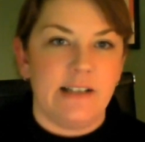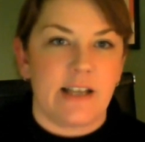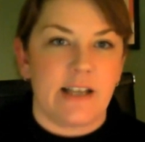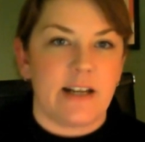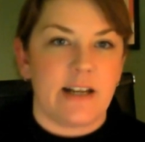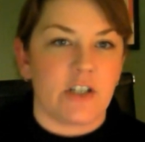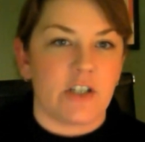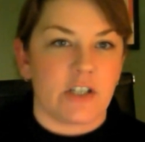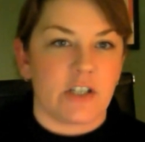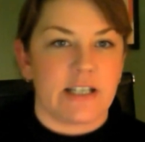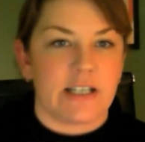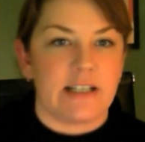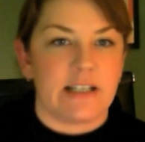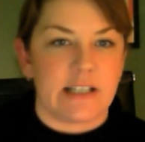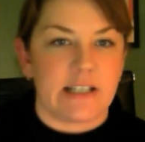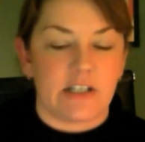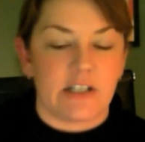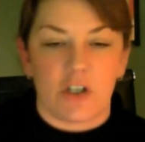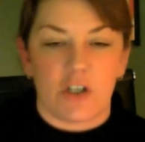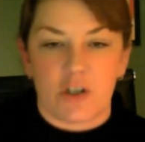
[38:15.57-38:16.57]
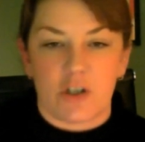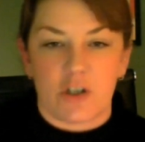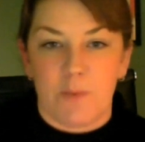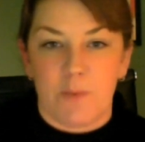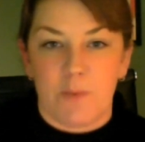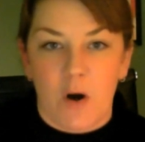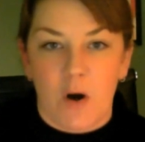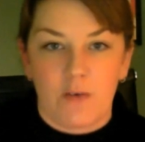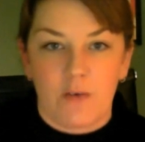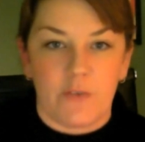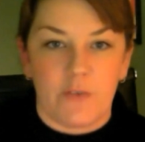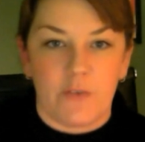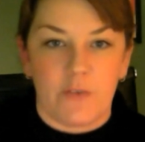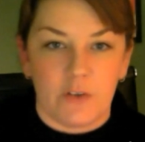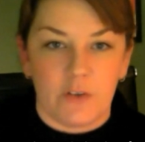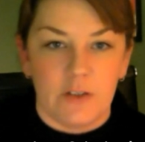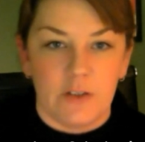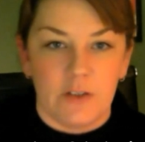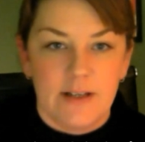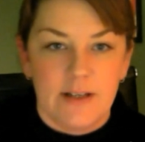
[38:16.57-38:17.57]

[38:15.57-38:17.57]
And I just think this is such a powerful